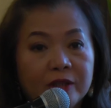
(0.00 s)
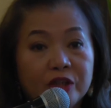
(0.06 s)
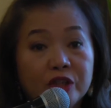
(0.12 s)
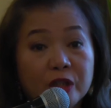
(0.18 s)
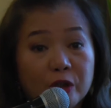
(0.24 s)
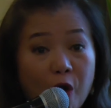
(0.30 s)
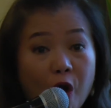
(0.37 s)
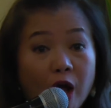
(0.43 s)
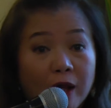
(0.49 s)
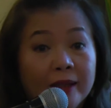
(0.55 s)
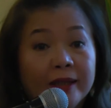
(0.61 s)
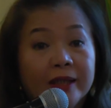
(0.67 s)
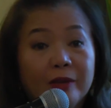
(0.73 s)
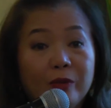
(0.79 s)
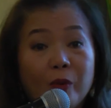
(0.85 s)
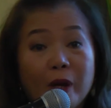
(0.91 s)
There's a
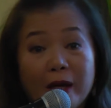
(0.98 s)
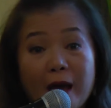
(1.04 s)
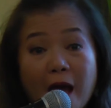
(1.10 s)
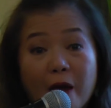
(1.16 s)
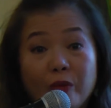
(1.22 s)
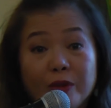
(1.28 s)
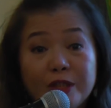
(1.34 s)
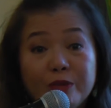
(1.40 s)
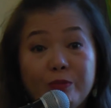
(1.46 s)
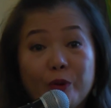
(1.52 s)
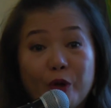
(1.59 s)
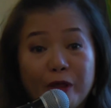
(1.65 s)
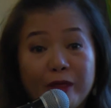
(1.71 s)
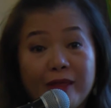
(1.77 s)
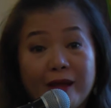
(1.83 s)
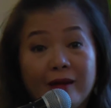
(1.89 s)
calling why I was
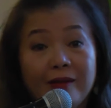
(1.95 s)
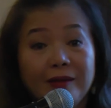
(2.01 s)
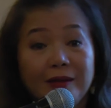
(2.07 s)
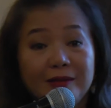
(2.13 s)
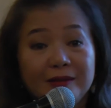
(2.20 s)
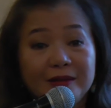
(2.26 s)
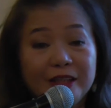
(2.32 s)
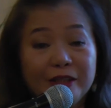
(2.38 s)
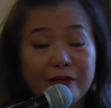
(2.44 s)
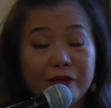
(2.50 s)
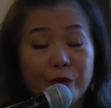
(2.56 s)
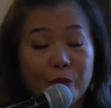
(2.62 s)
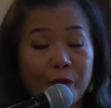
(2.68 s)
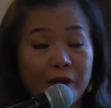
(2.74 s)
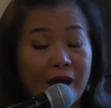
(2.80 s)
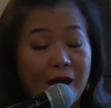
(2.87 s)
brought there,
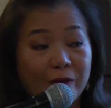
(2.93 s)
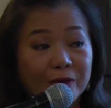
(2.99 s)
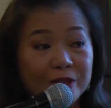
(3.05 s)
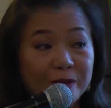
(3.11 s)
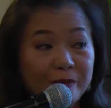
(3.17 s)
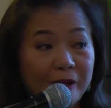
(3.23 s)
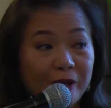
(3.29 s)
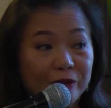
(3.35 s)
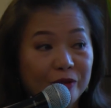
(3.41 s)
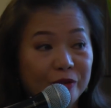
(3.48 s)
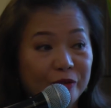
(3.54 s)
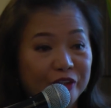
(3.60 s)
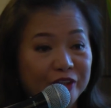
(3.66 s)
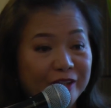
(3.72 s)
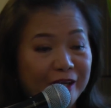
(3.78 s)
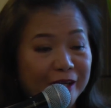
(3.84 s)
even when I was about to
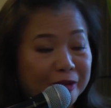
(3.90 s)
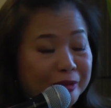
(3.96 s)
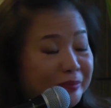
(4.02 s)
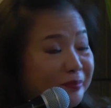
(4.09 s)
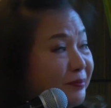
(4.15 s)
retire.